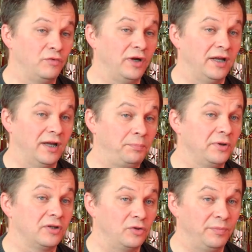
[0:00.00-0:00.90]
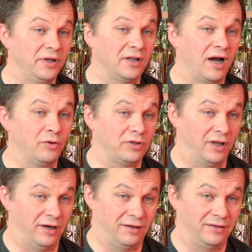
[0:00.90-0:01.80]
we appear to be an
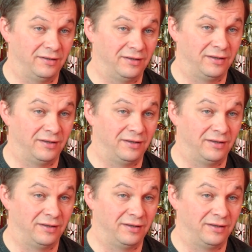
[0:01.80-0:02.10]
outlier,